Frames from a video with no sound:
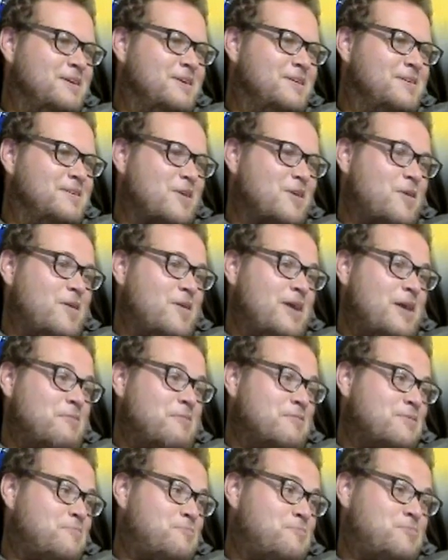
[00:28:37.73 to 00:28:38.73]
Sorry, I
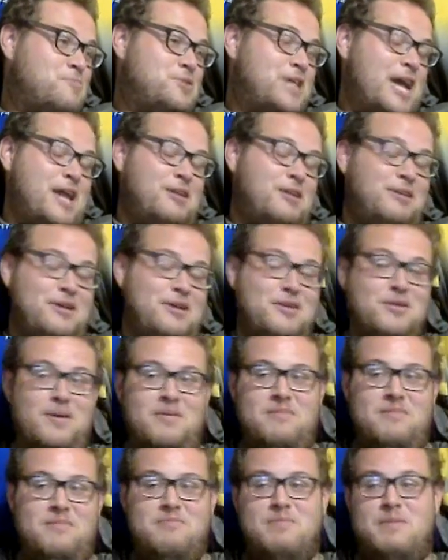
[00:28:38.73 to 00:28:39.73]
was channeling
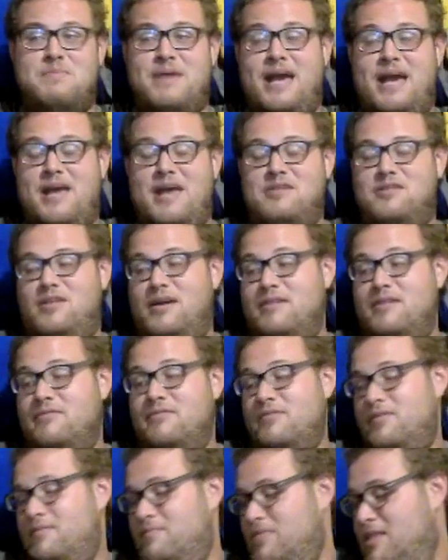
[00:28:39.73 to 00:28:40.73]
some of my past life.
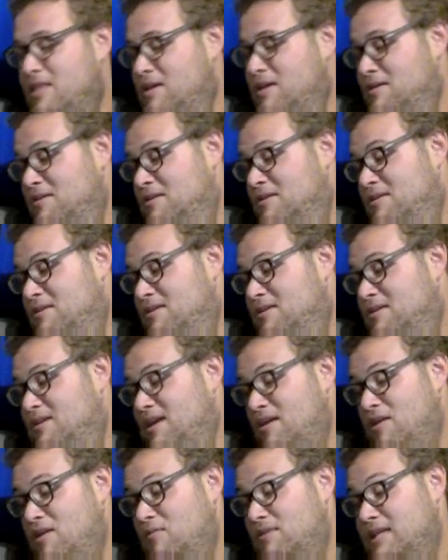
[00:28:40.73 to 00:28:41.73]
I
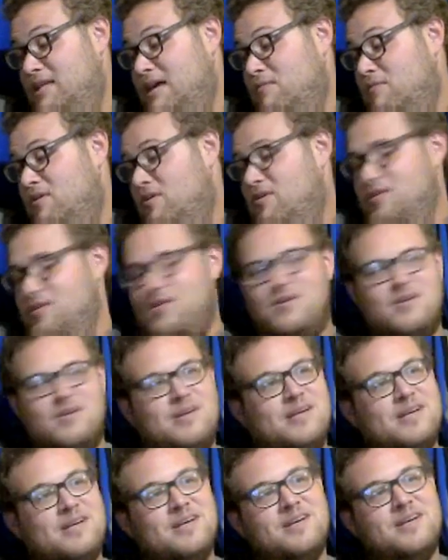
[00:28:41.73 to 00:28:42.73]
don't know what that uh, was.
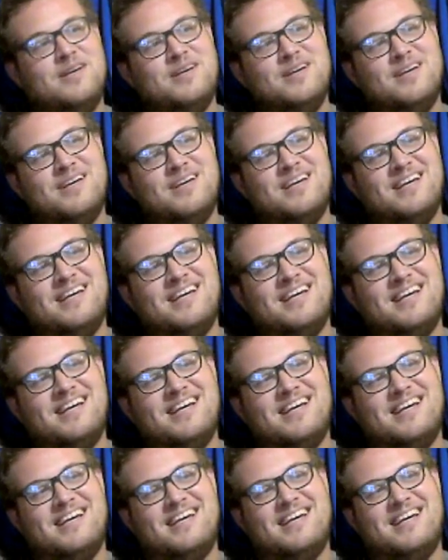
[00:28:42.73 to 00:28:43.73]
Yeah, we'll be having hell
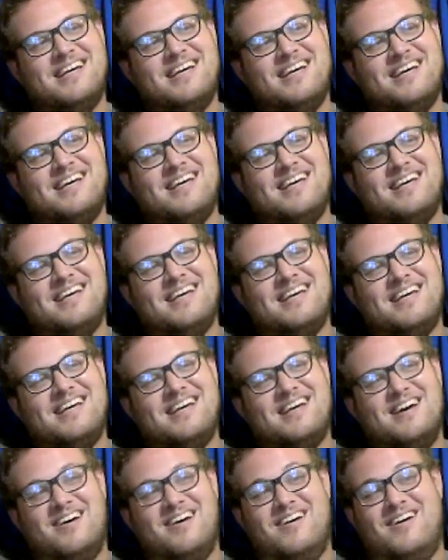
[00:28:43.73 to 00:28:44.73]
oh, It's cracking.
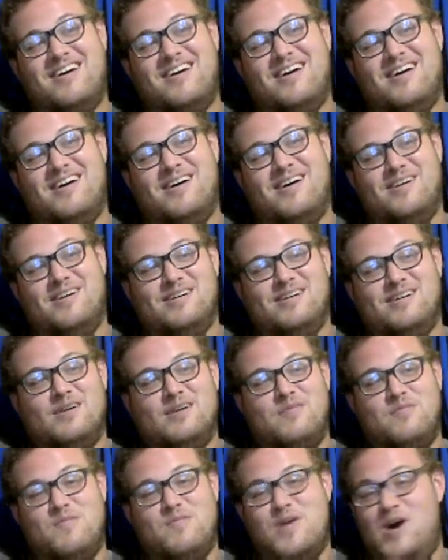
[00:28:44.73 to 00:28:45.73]
Oh,
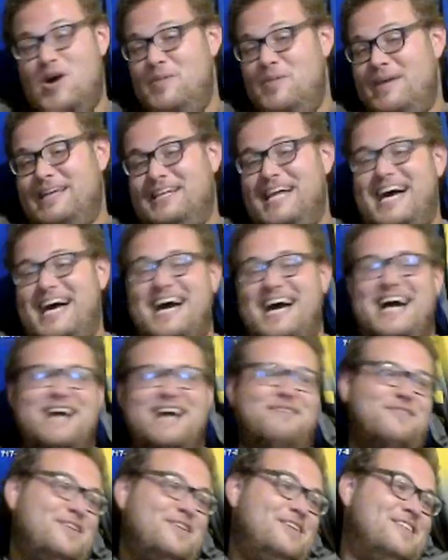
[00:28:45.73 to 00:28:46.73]
hell we'll be live
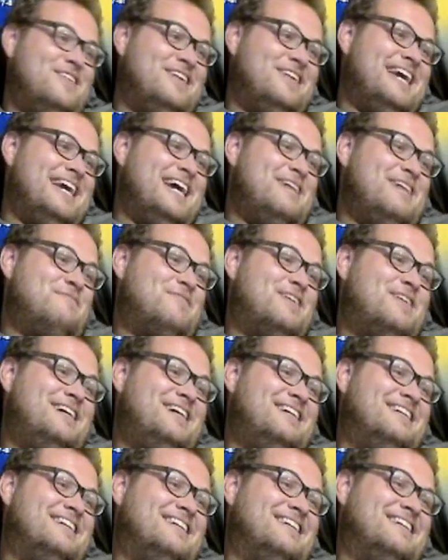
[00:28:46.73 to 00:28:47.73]
for your game,
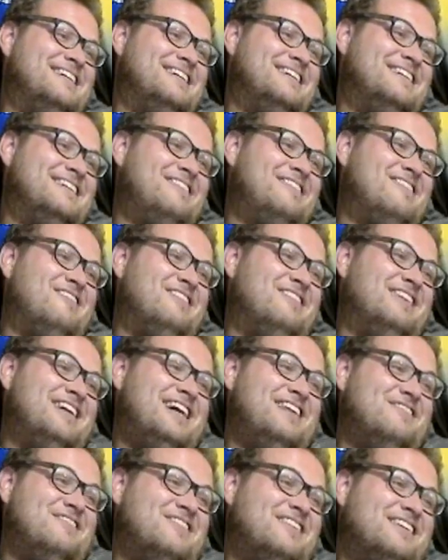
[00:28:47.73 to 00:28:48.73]
right? You're going
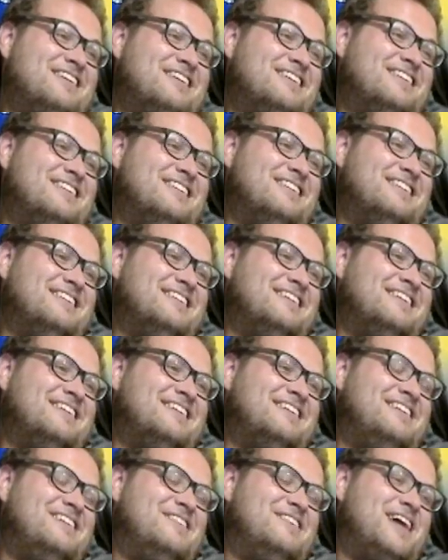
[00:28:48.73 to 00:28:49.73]
live, right? No. We
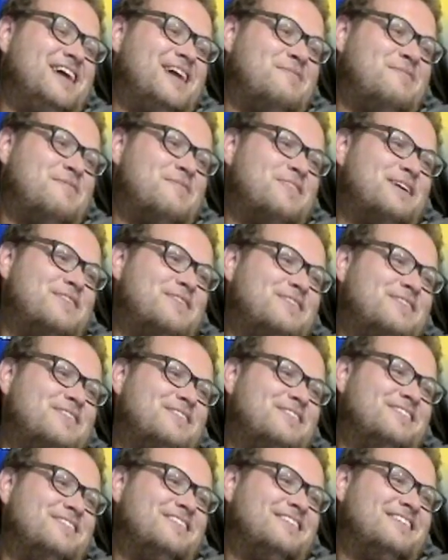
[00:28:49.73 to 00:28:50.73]
need the camera five five. I
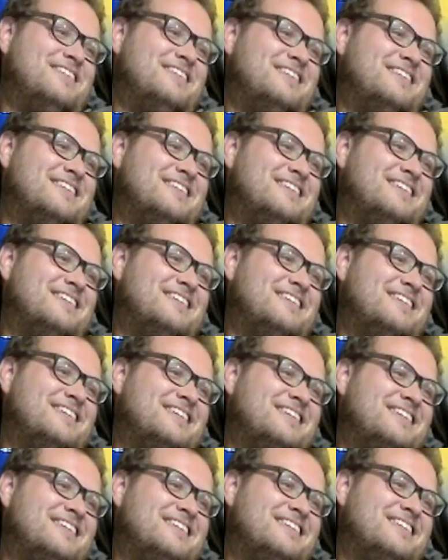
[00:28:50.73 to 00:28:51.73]
don't think that's.
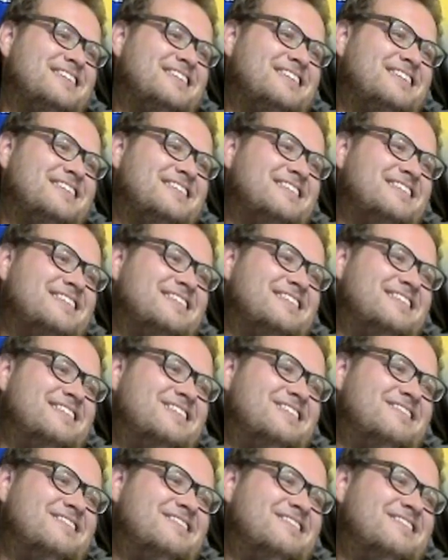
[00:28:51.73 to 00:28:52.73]

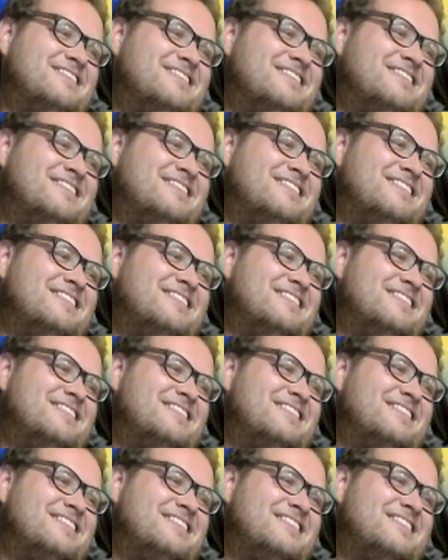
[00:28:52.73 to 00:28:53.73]
I have to clear it out
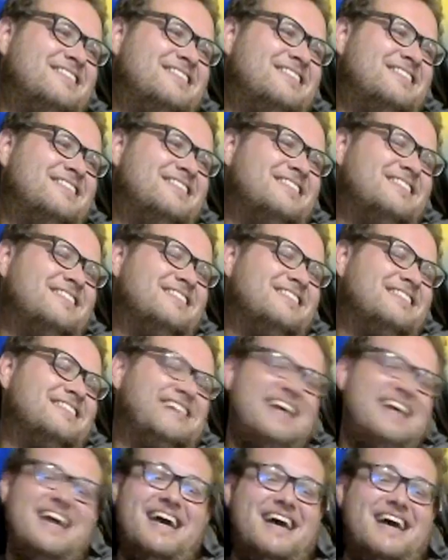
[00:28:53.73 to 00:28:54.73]
with some people first.
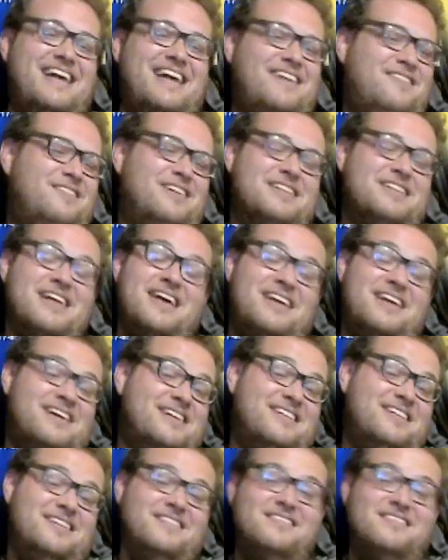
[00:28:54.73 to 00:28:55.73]
Yeah, I don't like that
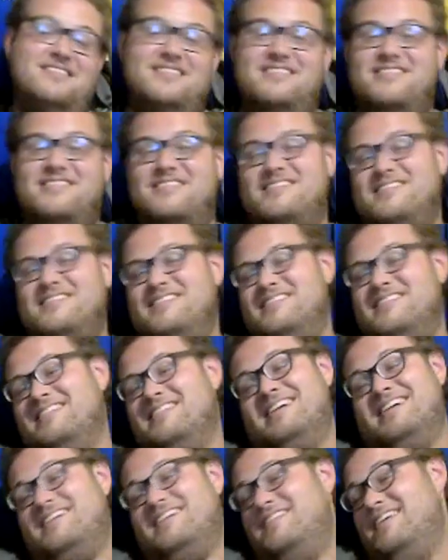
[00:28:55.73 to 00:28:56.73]
idea.
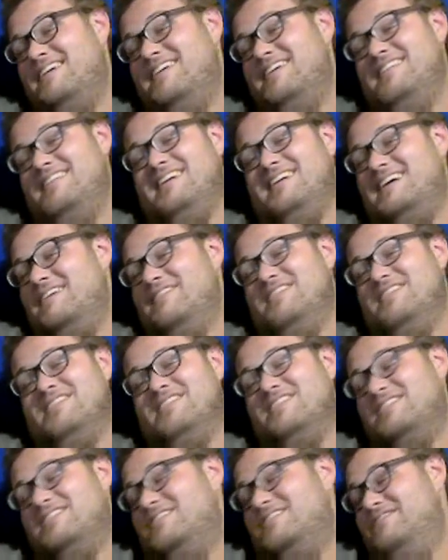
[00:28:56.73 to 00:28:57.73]
Yeah, I'm not. I'm
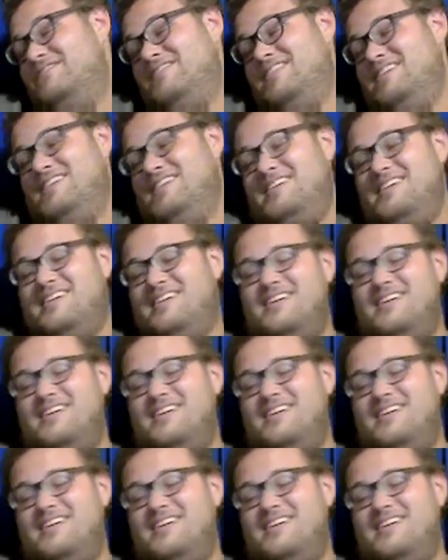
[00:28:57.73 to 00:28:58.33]
good.